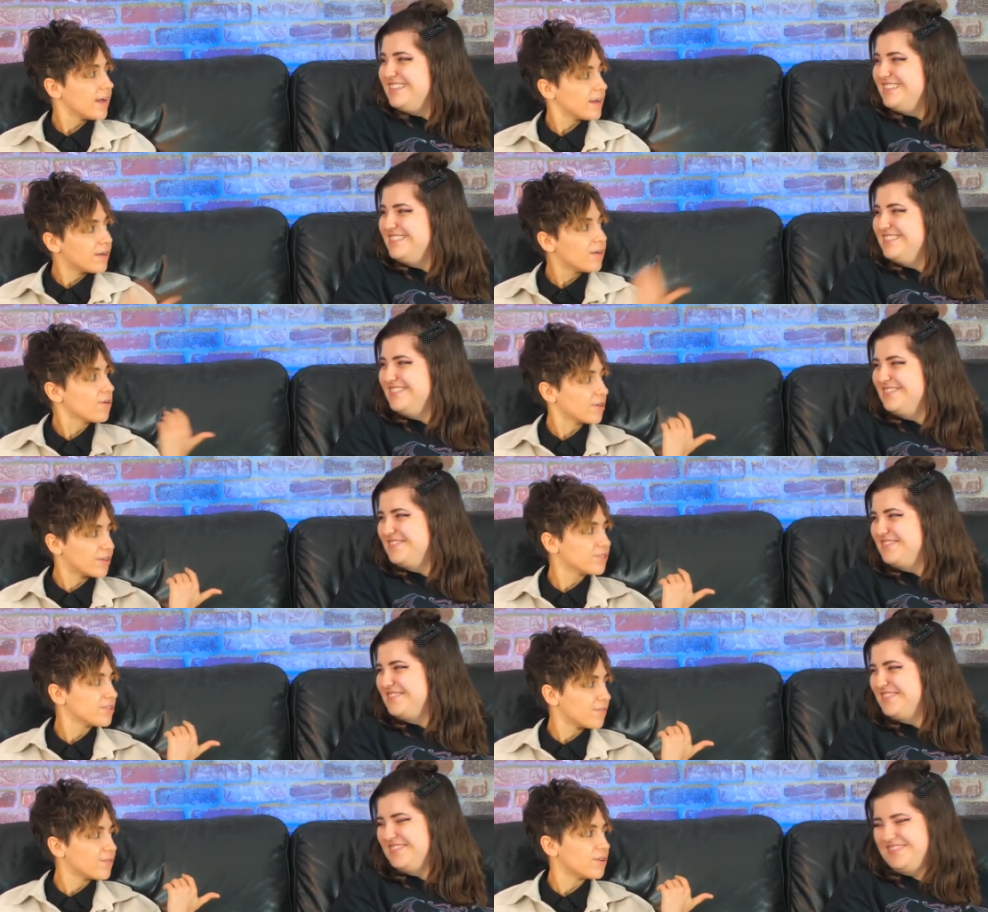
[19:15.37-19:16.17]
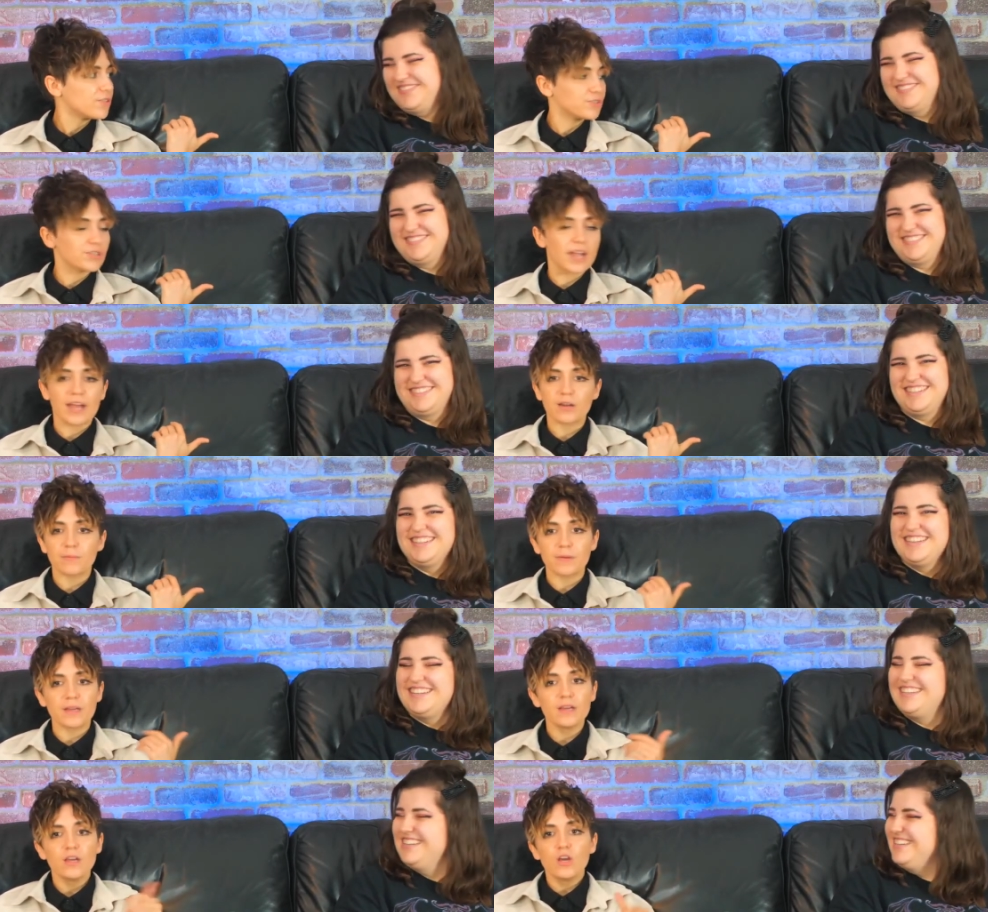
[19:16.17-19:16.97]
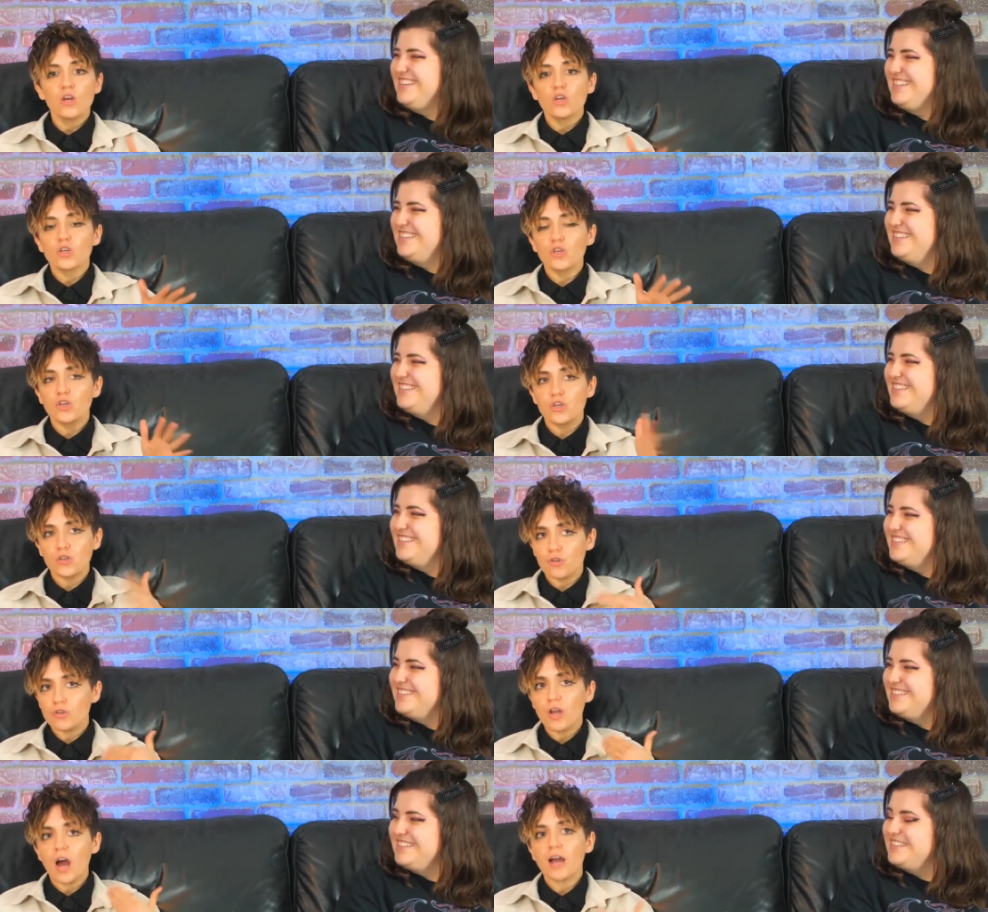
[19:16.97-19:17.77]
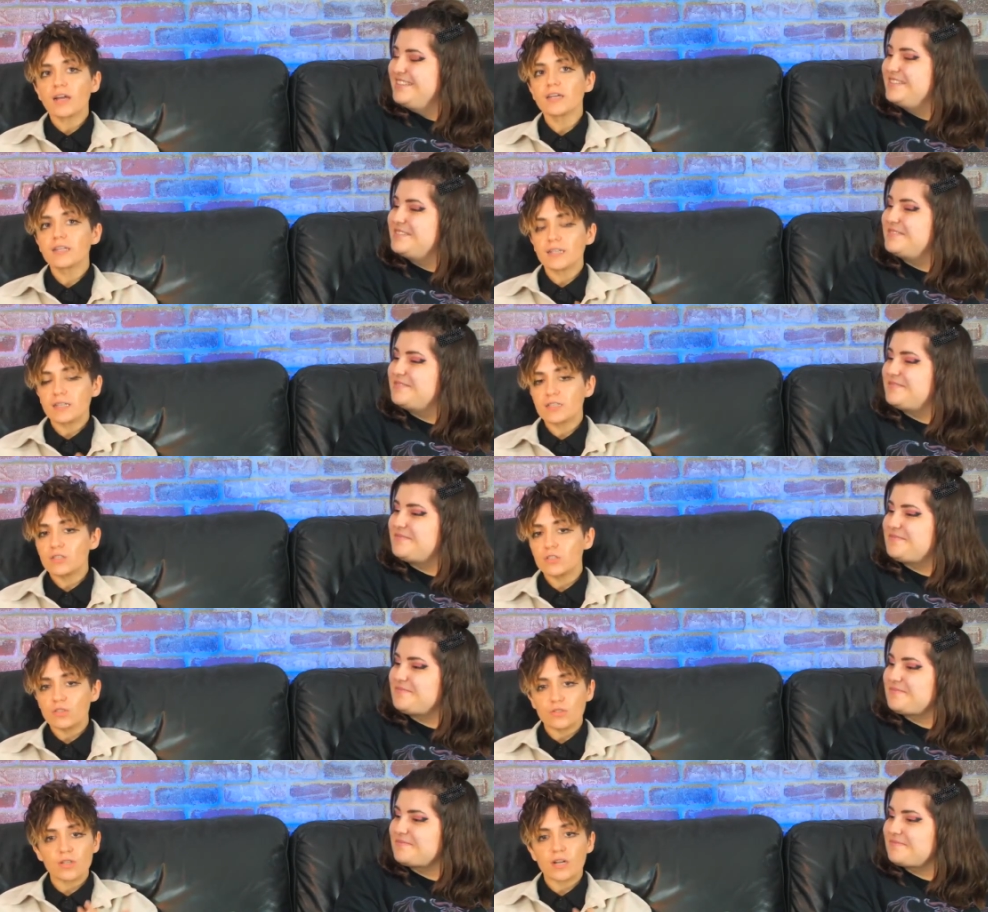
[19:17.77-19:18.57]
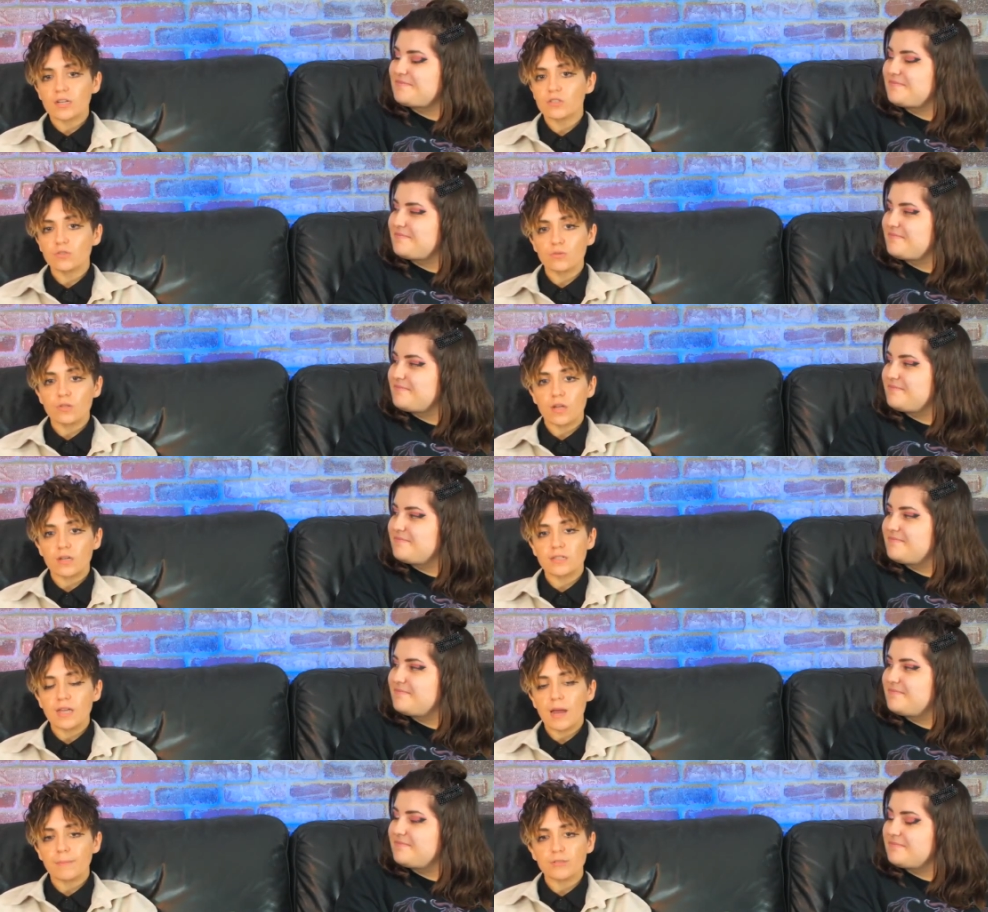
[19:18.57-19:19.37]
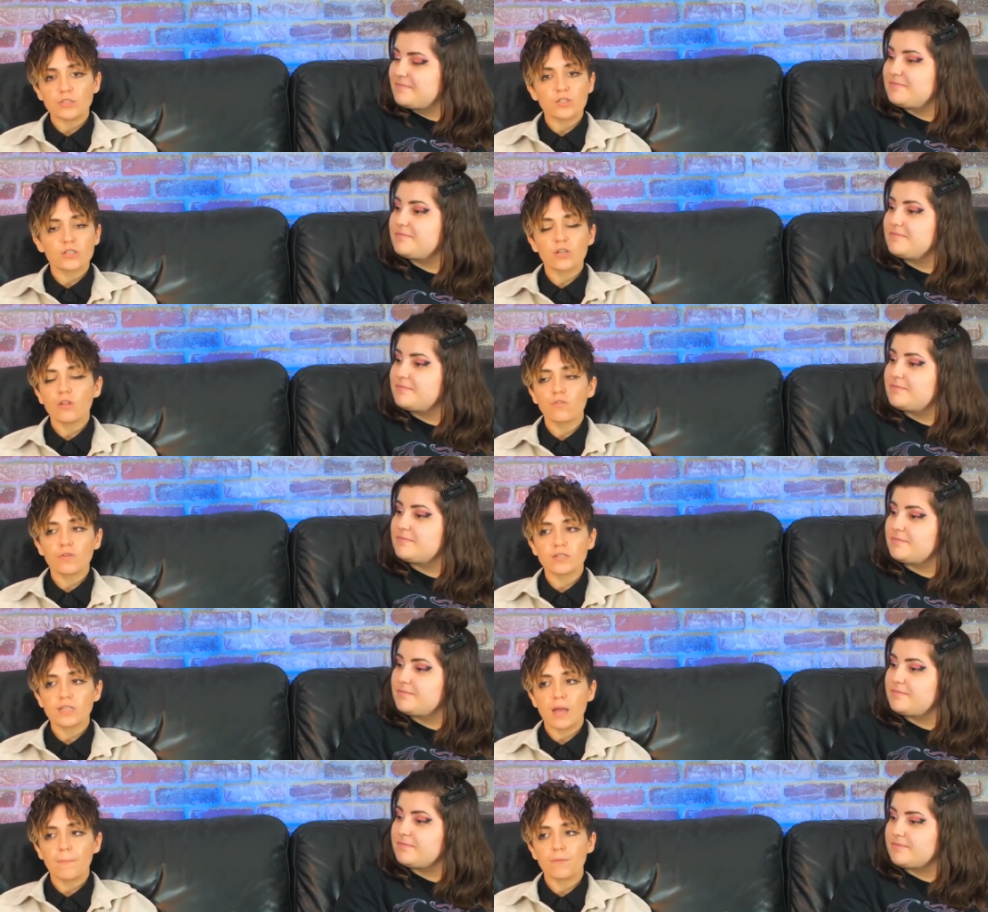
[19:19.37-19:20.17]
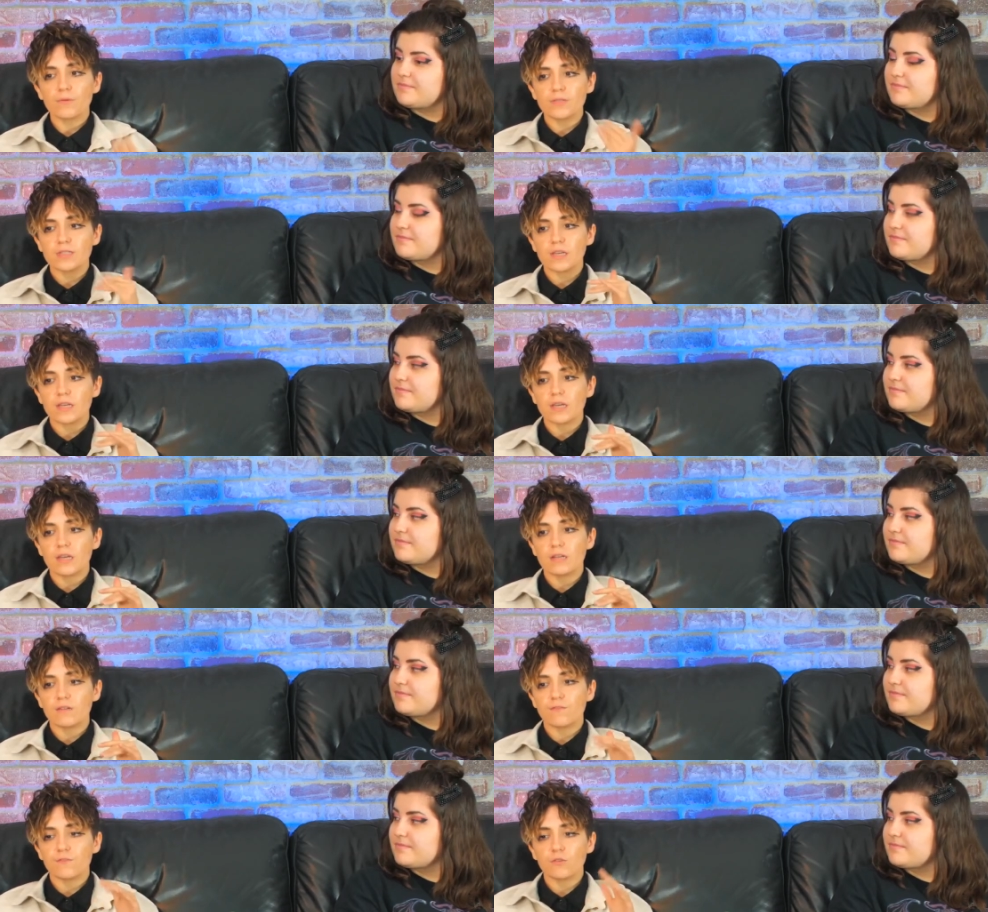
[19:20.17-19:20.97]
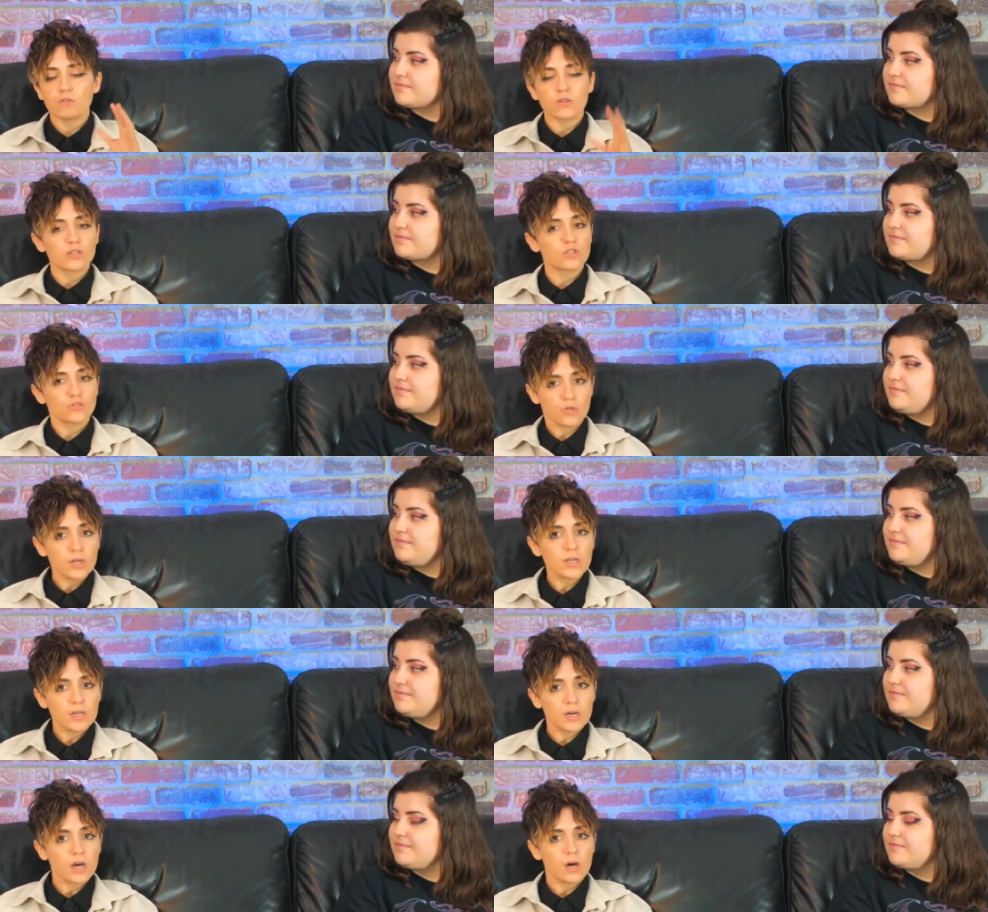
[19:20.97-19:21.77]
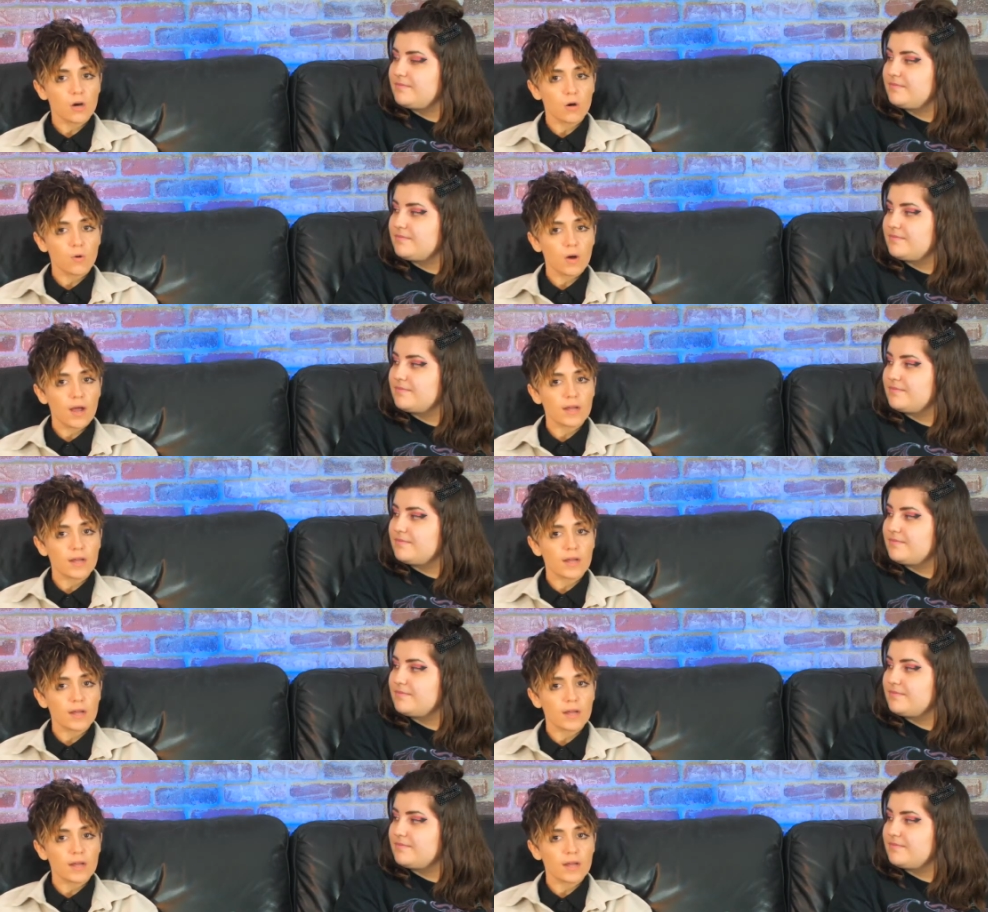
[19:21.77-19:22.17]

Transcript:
Speaker 1: or you're level 100 Caterpie you're not gonna get you're not gonna do a lot of damage. And another example is like if you're a Treecko and